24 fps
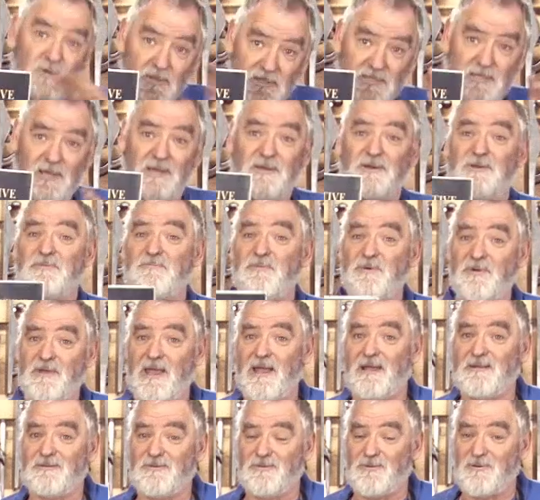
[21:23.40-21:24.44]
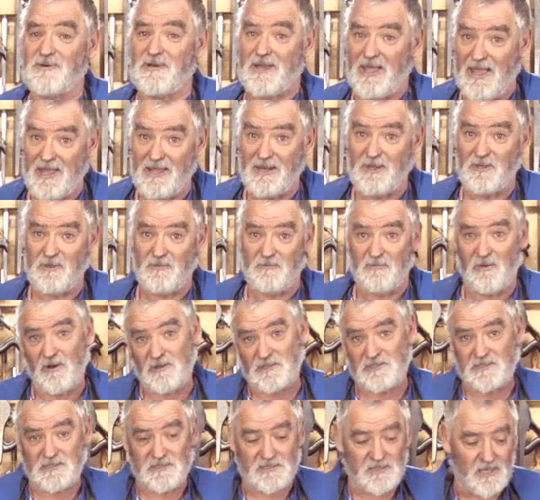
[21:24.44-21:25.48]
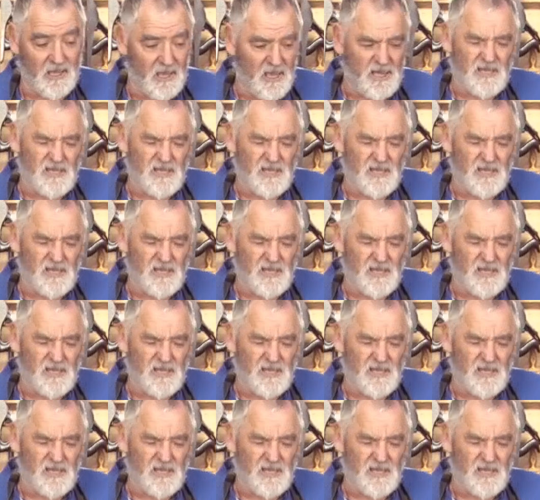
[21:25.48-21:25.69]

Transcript: also got a book out called Heirloom Boxes.